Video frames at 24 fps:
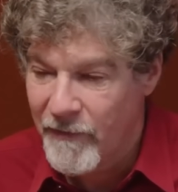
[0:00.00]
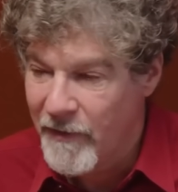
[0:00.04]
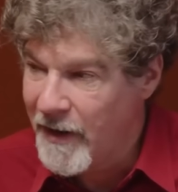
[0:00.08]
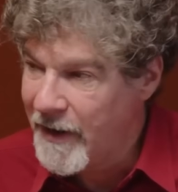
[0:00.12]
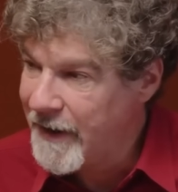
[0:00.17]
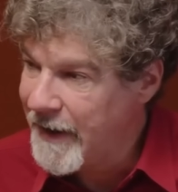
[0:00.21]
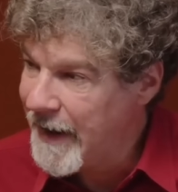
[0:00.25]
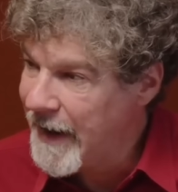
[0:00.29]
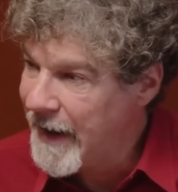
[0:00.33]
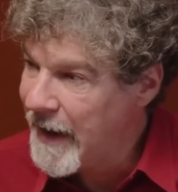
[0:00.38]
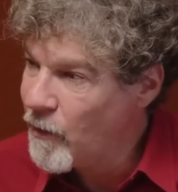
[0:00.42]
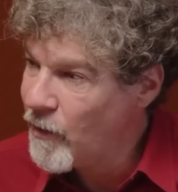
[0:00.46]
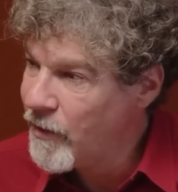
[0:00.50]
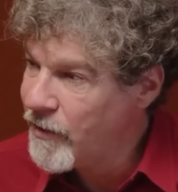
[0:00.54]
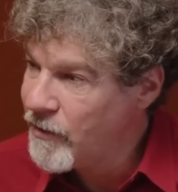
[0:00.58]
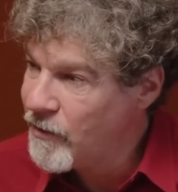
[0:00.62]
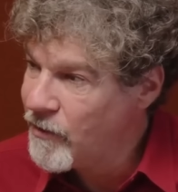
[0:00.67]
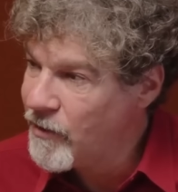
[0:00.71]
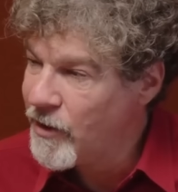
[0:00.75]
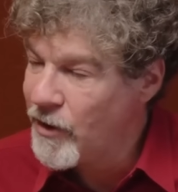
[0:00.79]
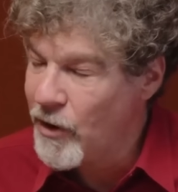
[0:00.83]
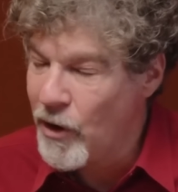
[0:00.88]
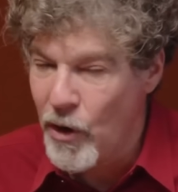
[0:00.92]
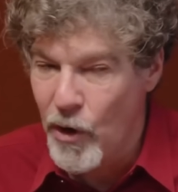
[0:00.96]
Right? How are you
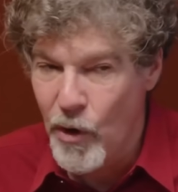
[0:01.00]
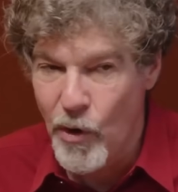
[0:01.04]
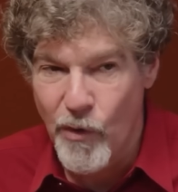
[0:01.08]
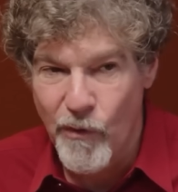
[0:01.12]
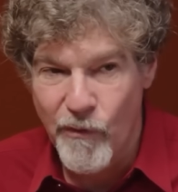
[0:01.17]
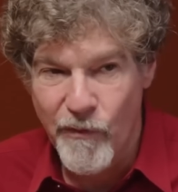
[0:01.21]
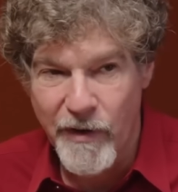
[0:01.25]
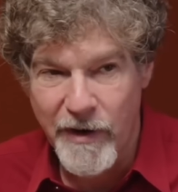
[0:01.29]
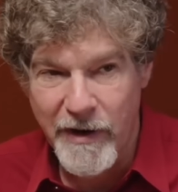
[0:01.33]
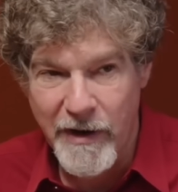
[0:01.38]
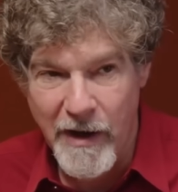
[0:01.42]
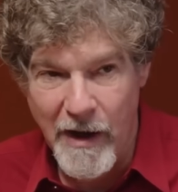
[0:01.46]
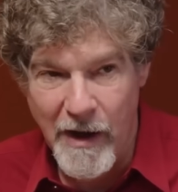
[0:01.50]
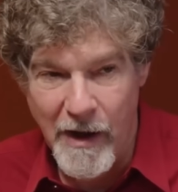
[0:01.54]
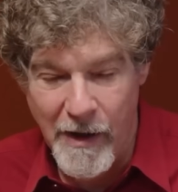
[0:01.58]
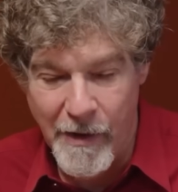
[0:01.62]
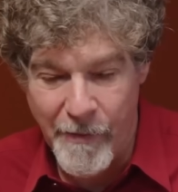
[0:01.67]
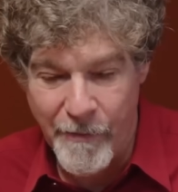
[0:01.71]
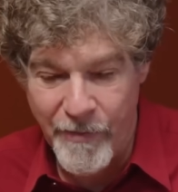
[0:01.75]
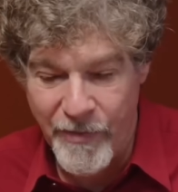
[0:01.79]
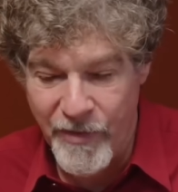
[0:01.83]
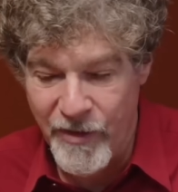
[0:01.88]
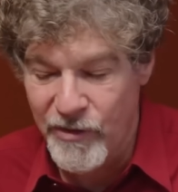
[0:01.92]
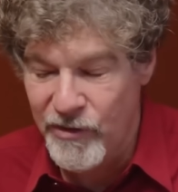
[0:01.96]
mm-hmm. going to
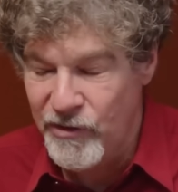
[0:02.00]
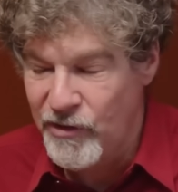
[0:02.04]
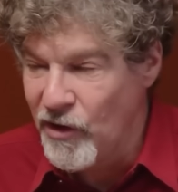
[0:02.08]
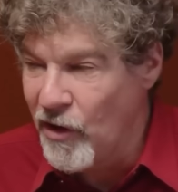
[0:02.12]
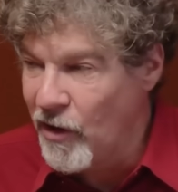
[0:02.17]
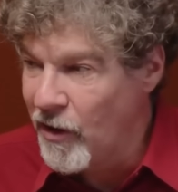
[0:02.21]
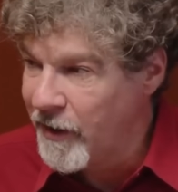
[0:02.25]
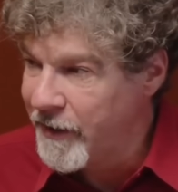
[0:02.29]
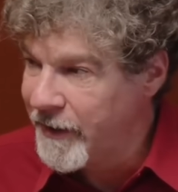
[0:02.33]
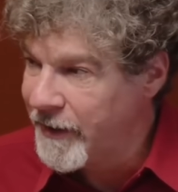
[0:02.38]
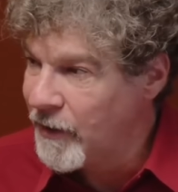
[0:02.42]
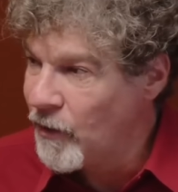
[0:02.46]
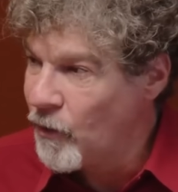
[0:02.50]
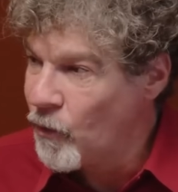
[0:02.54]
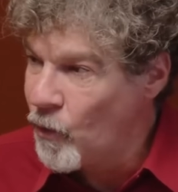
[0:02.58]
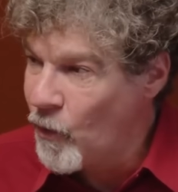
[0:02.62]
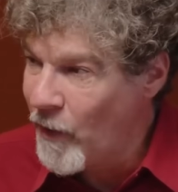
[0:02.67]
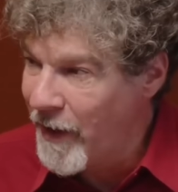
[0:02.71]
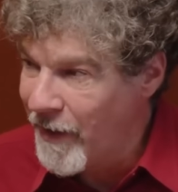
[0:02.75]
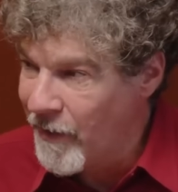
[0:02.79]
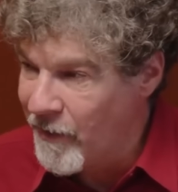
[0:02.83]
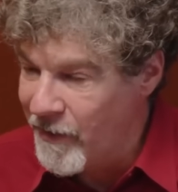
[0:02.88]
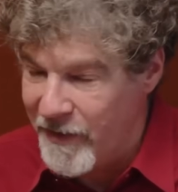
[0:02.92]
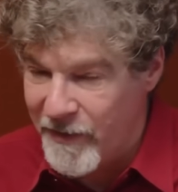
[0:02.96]
overcome the dawning
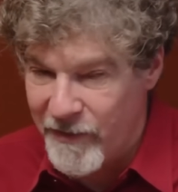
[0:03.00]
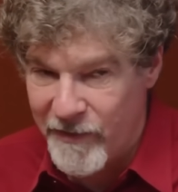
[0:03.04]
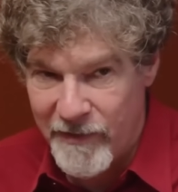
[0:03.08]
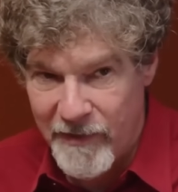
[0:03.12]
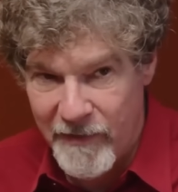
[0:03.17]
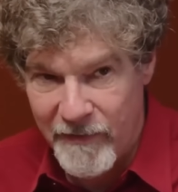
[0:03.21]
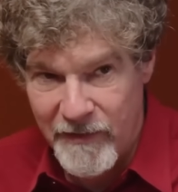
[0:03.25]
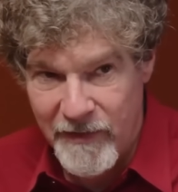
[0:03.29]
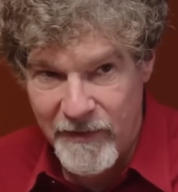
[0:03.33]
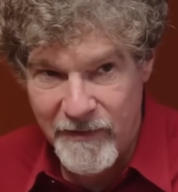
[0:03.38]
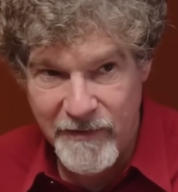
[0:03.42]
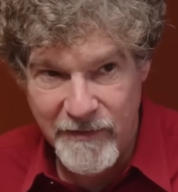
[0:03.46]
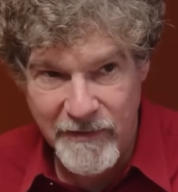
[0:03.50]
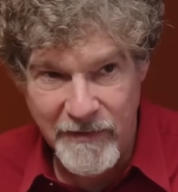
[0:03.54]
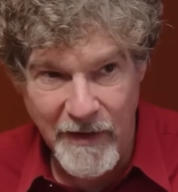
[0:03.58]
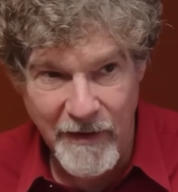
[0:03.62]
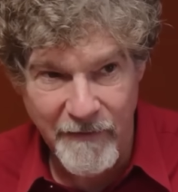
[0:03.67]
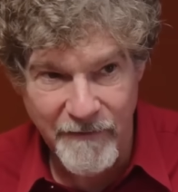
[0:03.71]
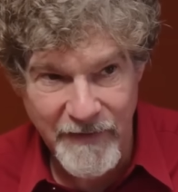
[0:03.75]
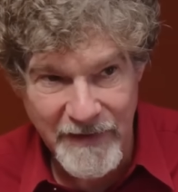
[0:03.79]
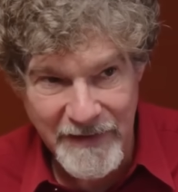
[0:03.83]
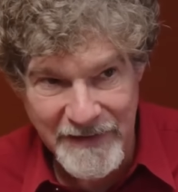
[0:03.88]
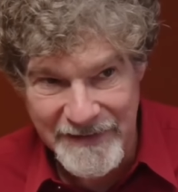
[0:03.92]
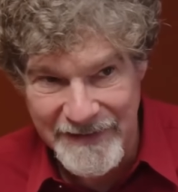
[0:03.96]
awareness that this
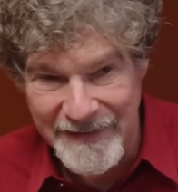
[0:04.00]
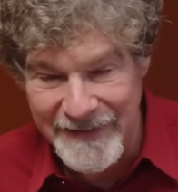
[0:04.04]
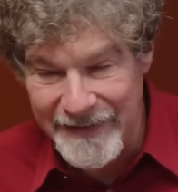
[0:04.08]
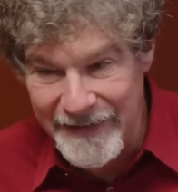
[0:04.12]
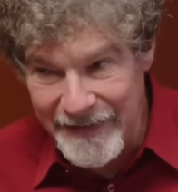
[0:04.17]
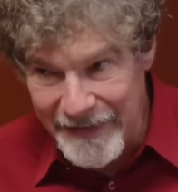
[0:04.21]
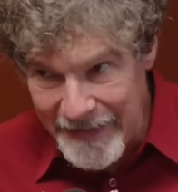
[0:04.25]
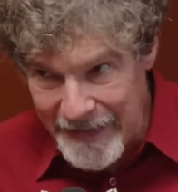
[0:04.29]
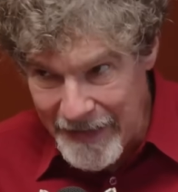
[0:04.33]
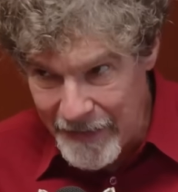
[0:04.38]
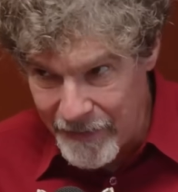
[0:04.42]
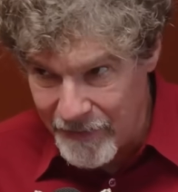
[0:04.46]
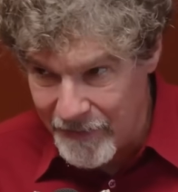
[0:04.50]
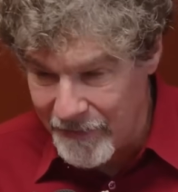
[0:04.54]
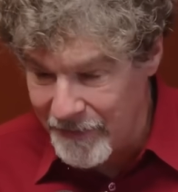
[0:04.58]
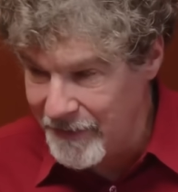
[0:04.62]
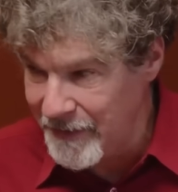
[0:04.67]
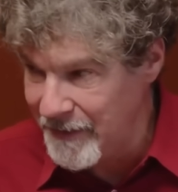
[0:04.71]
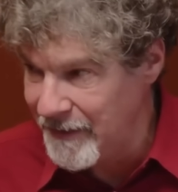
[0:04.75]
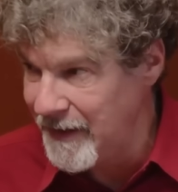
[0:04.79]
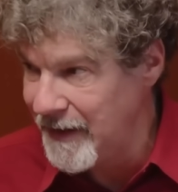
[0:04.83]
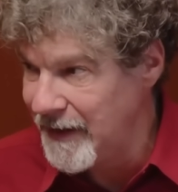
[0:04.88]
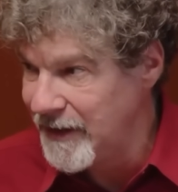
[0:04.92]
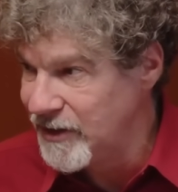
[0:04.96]
stuff is
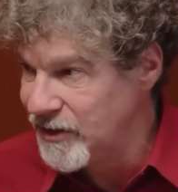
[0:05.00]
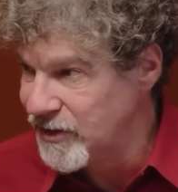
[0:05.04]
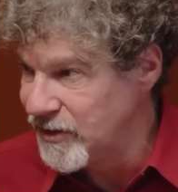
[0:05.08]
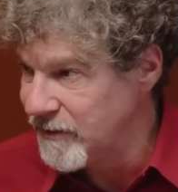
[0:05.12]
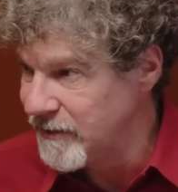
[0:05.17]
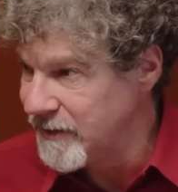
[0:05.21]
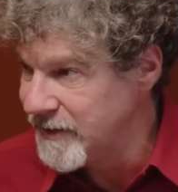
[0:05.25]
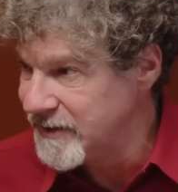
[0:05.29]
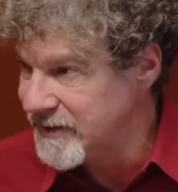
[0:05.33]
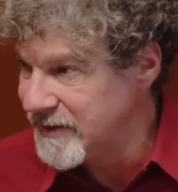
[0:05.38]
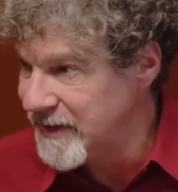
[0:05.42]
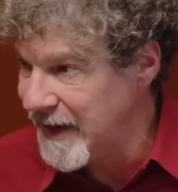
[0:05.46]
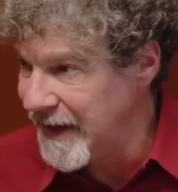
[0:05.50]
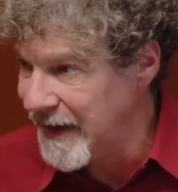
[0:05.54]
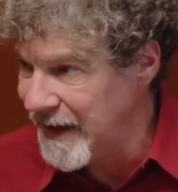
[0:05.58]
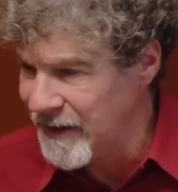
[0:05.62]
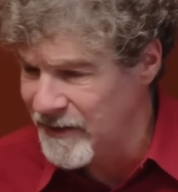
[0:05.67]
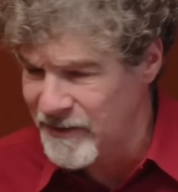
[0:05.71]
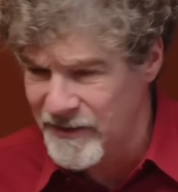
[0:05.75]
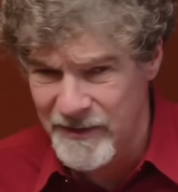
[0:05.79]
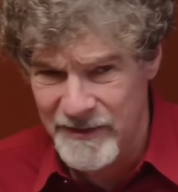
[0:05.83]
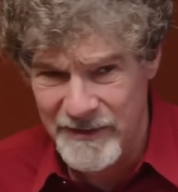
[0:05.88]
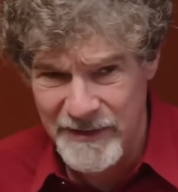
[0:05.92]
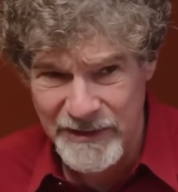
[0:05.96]
lethally dangerous
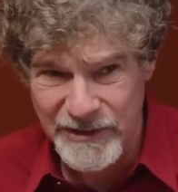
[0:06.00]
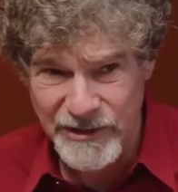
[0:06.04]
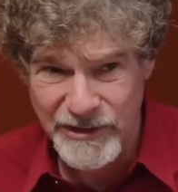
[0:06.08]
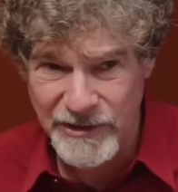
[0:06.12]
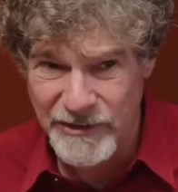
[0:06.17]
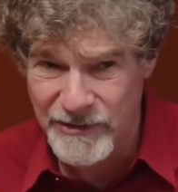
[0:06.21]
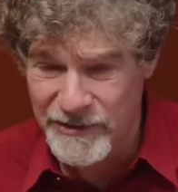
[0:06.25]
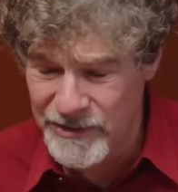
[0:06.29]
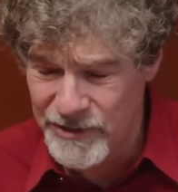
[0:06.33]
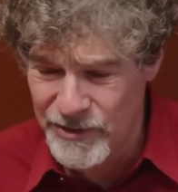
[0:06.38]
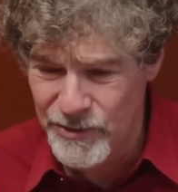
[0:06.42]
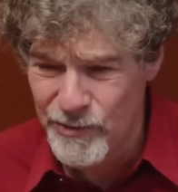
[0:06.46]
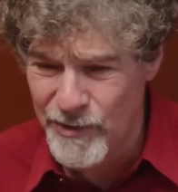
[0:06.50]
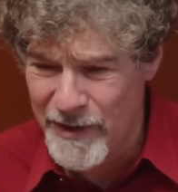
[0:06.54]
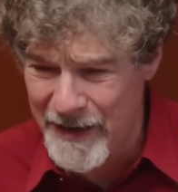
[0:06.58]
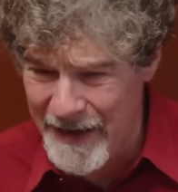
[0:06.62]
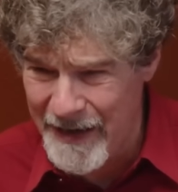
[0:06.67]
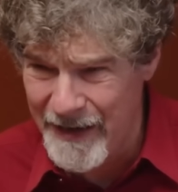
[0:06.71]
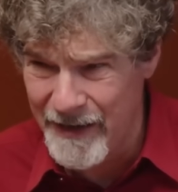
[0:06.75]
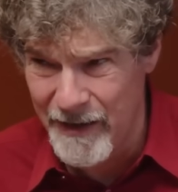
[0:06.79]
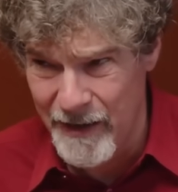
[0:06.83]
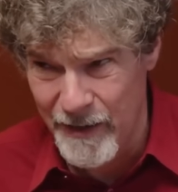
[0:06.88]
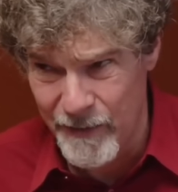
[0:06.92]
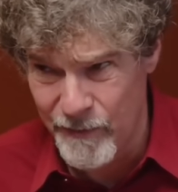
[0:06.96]
and to tissues you
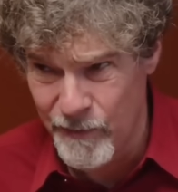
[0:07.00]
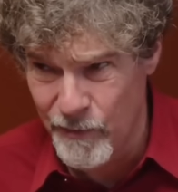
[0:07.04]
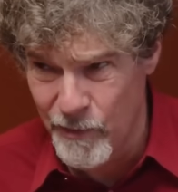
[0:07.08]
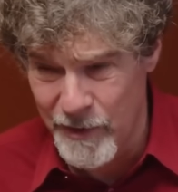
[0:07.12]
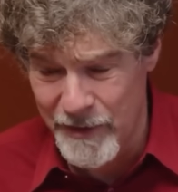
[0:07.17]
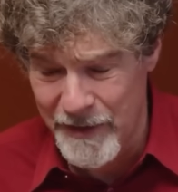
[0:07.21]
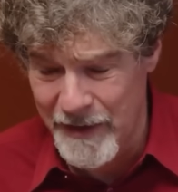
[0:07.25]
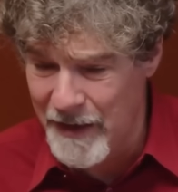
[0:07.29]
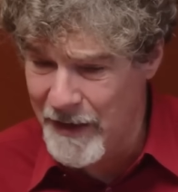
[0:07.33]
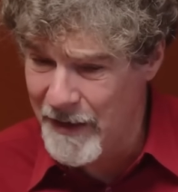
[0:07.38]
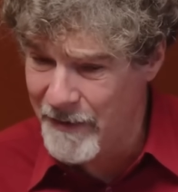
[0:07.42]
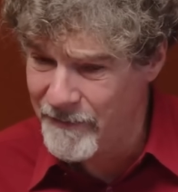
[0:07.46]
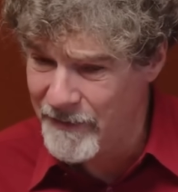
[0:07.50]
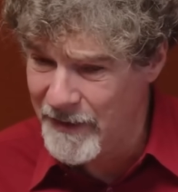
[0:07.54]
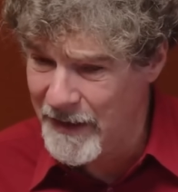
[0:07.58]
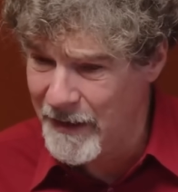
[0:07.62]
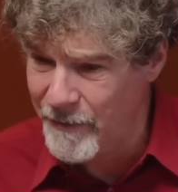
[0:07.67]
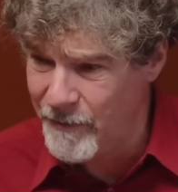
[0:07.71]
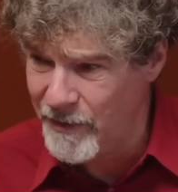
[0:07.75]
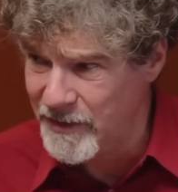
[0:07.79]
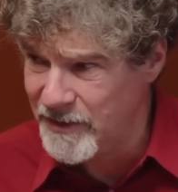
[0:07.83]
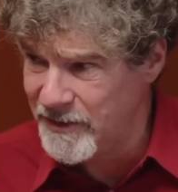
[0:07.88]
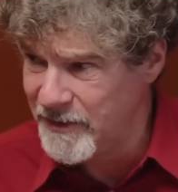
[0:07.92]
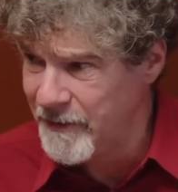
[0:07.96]
cannot afford to have
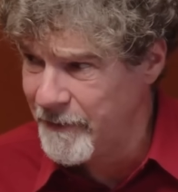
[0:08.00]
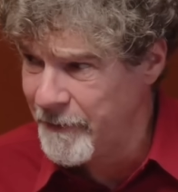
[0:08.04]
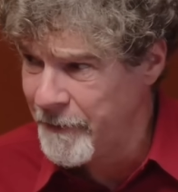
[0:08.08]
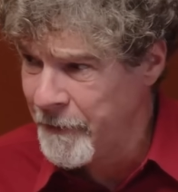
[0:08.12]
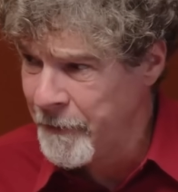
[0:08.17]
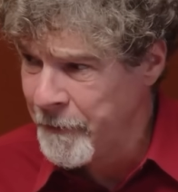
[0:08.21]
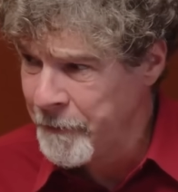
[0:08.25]
damaged?